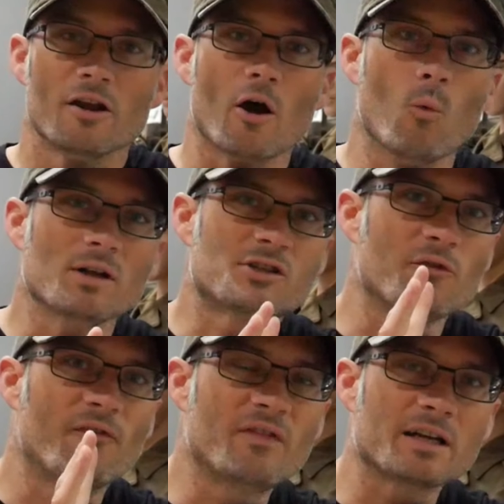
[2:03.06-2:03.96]
Now, once
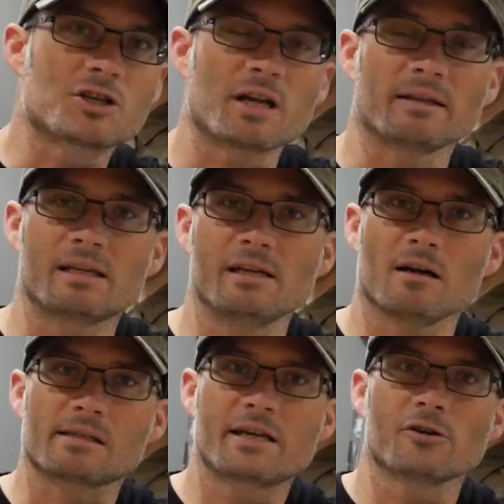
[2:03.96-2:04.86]
you've finished at the
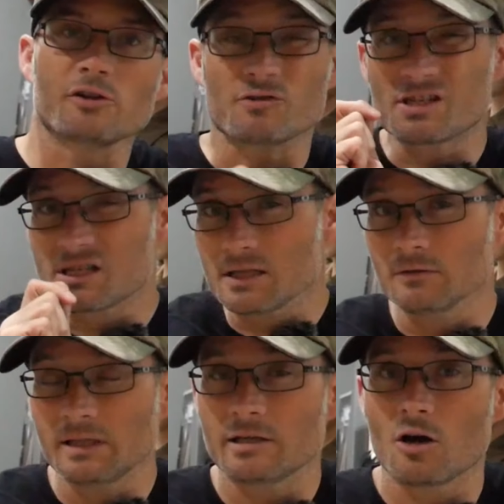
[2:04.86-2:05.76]
kiosk here, you
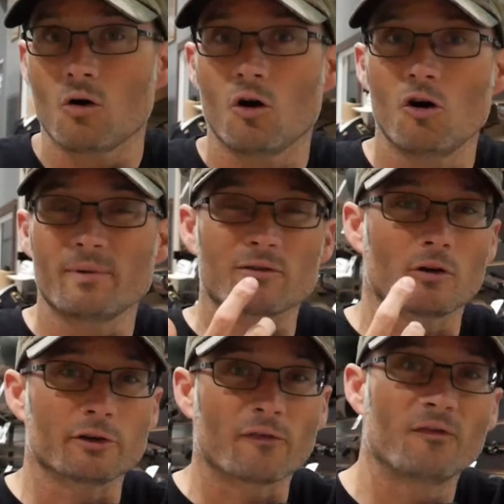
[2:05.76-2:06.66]
still need to go home
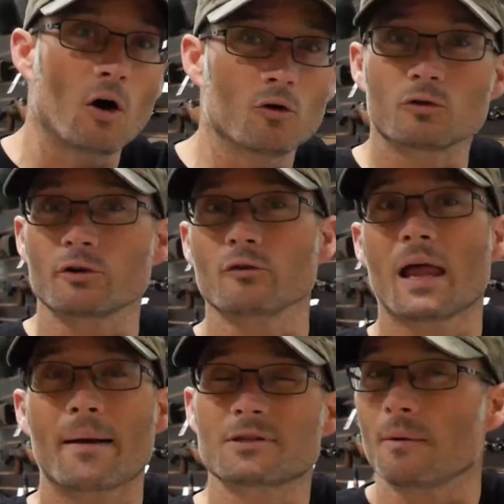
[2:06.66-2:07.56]
either on your phone or your
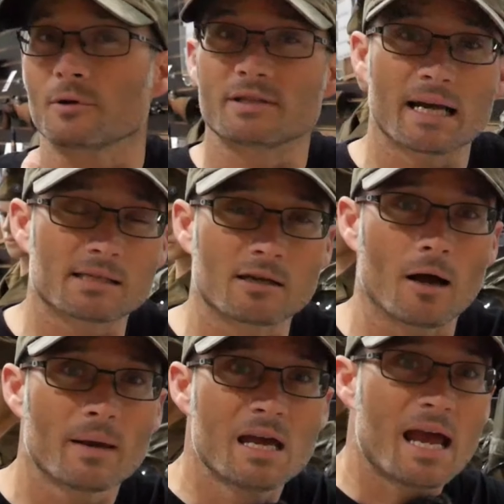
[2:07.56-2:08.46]
laptop or
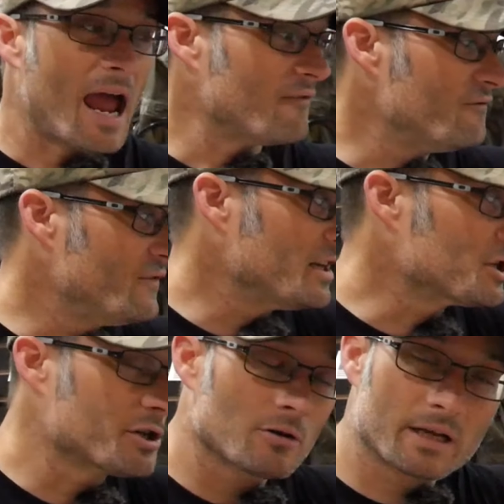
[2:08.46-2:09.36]
desktop and
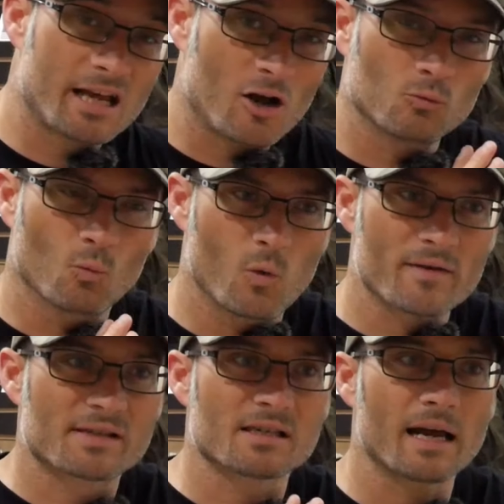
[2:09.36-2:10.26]
finish your account
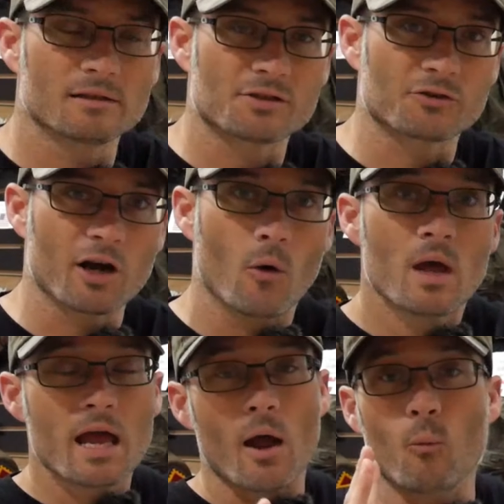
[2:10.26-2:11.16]
with Silencer Co.
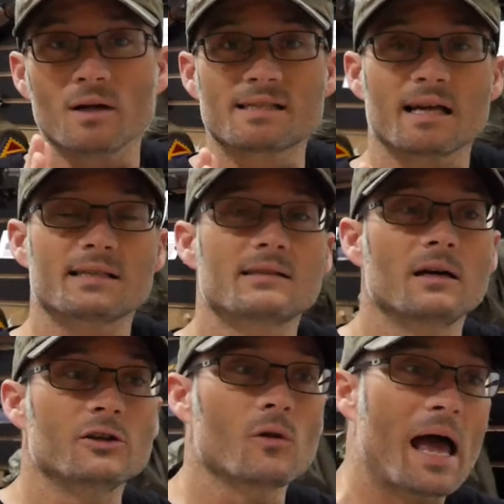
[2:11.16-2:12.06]
And once that's
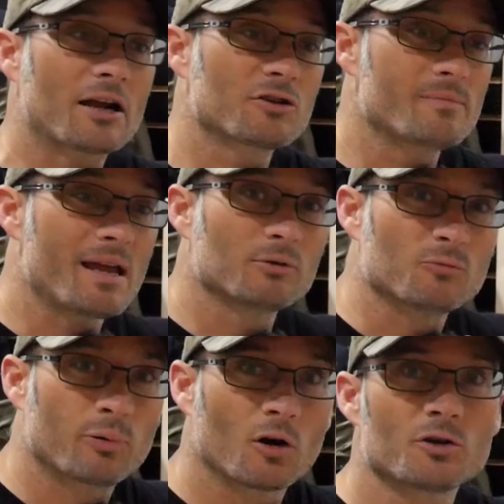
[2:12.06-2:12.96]
done, you'll actually be able
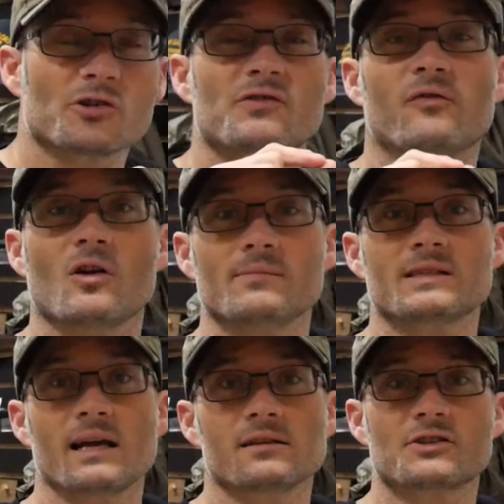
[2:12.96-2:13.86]
to purchase from
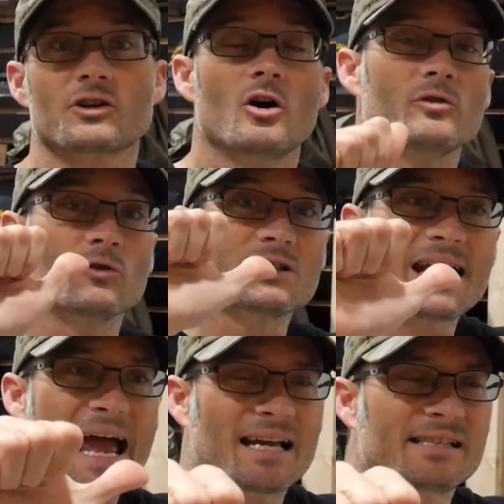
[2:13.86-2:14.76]
Silencer Co. your
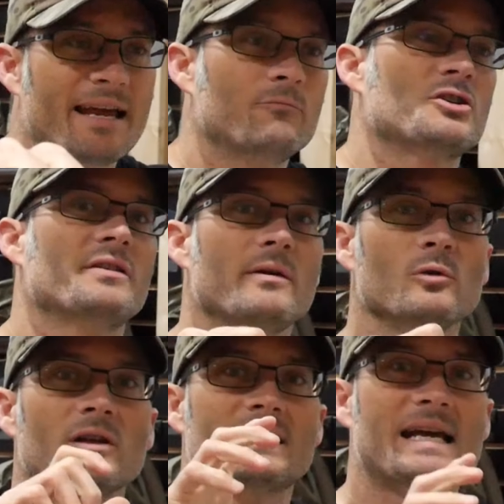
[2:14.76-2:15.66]
tax stamp, which they
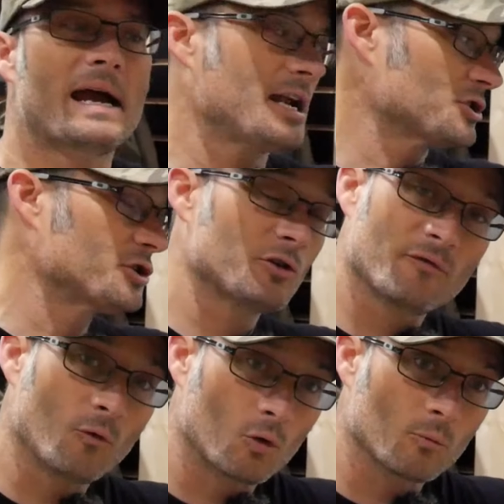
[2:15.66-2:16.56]
will attach to
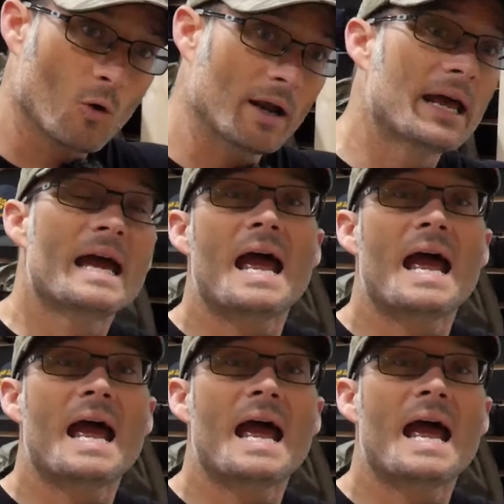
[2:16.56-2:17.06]
your Form 1,